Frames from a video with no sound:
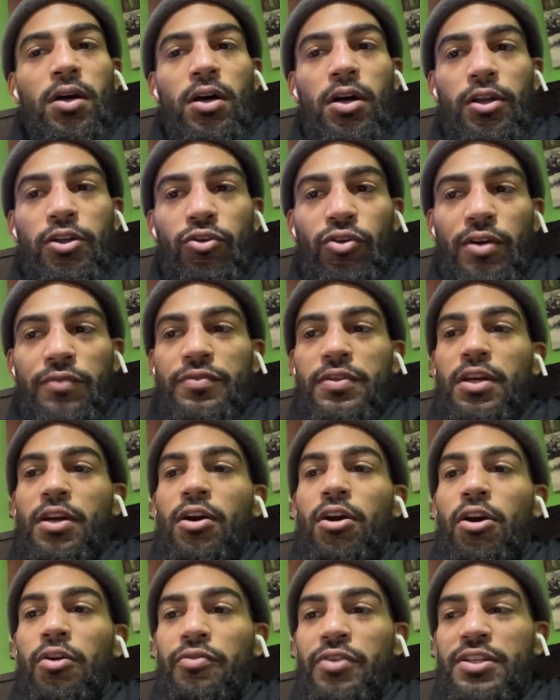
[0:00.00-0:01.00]

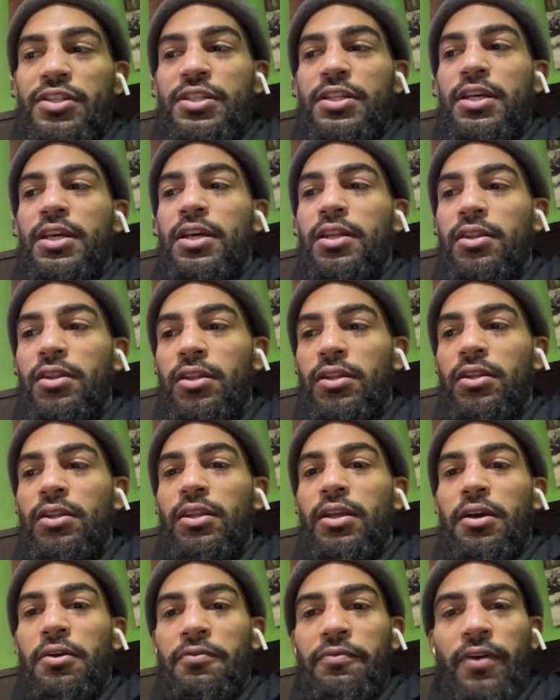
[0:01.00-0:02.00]
UFC already said
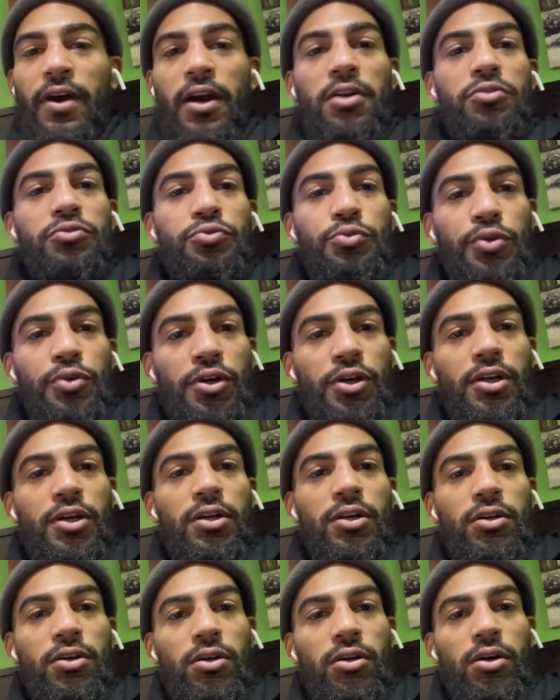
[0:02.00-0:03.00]
their fighters were going
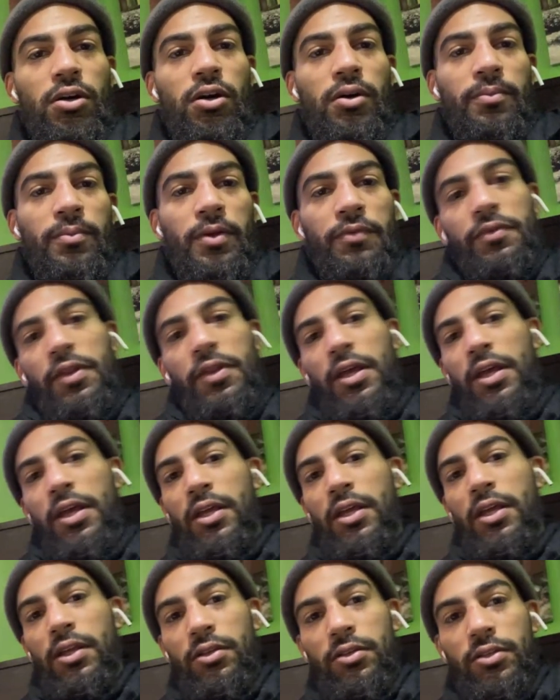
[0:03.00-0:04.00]
to, if
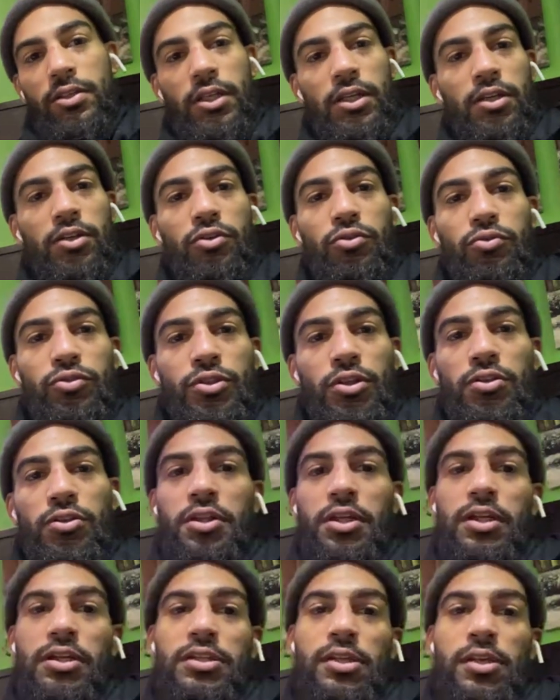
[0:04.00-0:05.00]
they didn't do
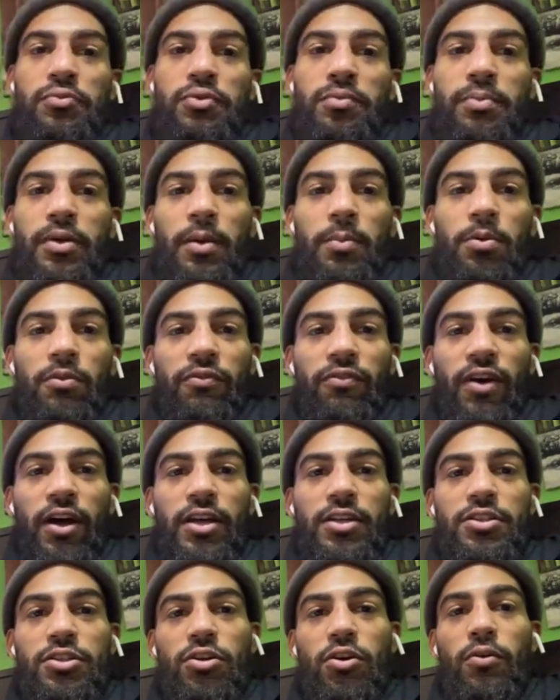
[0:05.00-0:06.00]
certain things, they wouldn't be able to
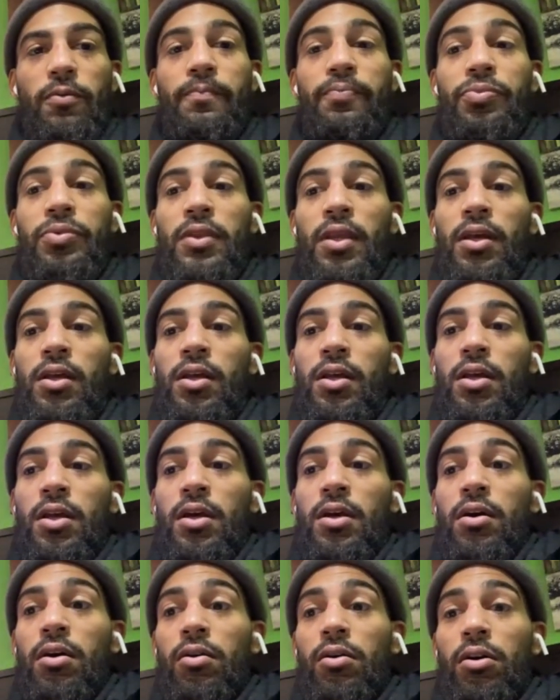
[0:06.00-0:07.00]
fight. So
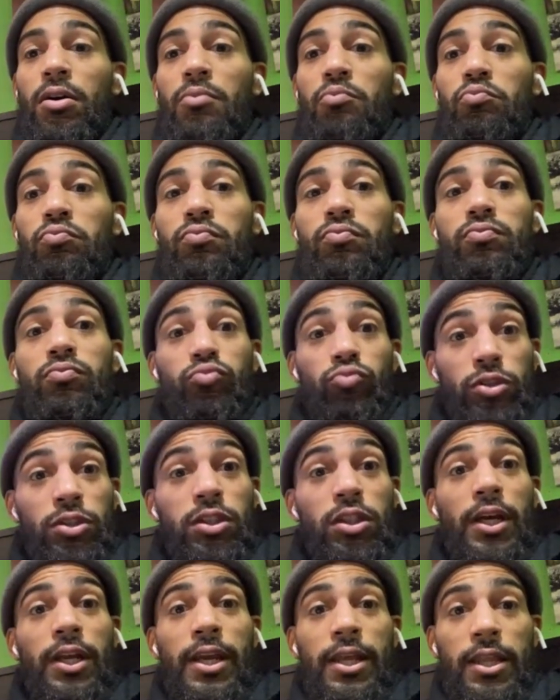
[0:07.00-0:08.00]
was
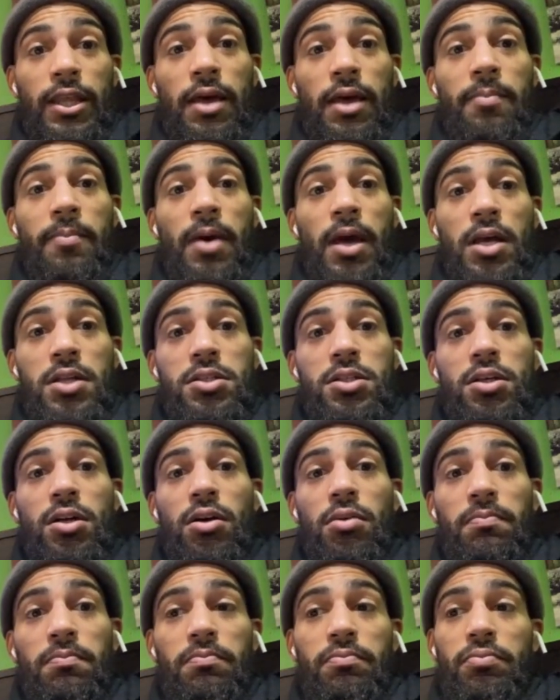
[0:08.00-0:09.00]
looking at that
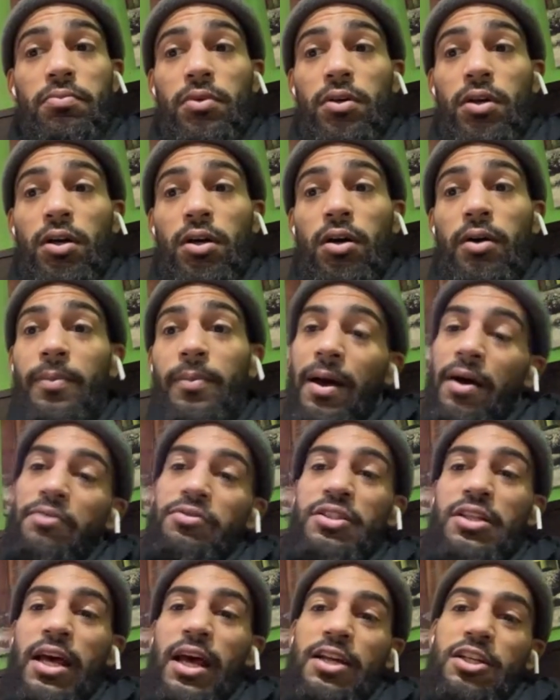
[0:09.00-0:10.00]
matchup. I
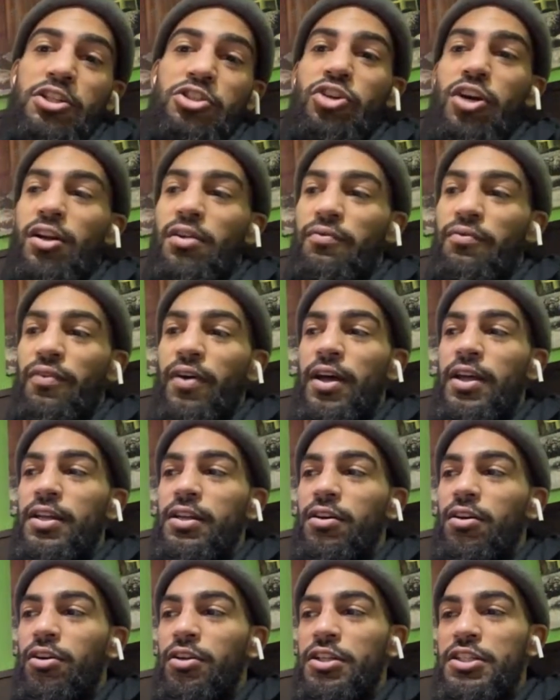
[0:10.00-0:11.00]
was actually trying to
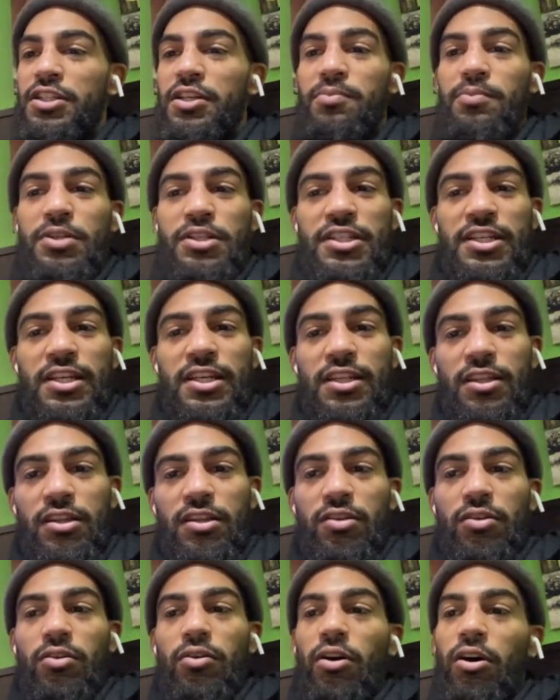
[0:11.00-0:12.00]
fight on December 10th.